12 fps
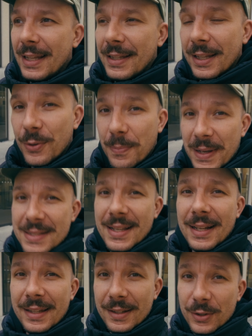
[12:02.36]
then you
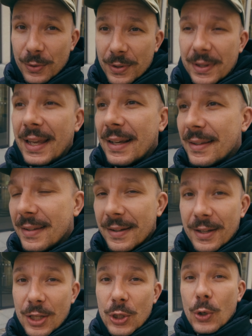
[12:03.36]
basically need to connect
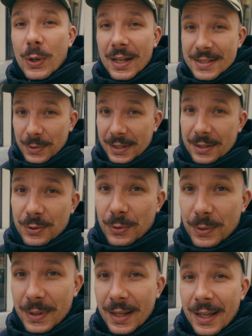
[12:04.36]
the yogas related
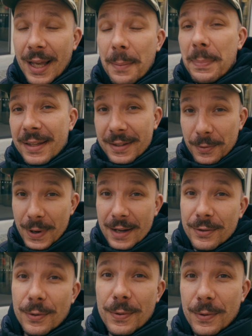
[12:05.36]
to being
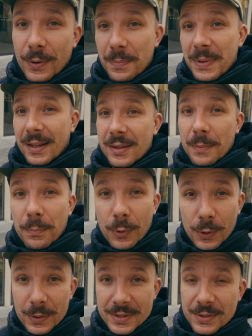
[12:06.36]
director or being in the
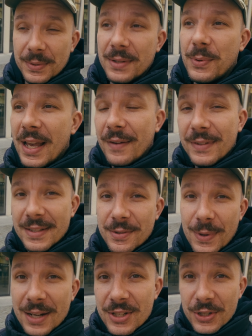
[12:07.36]
board, so that we have this
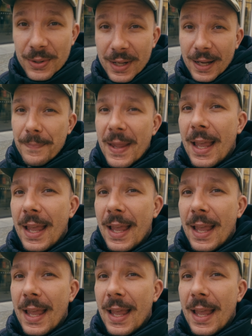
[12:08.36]
Raja Yoga.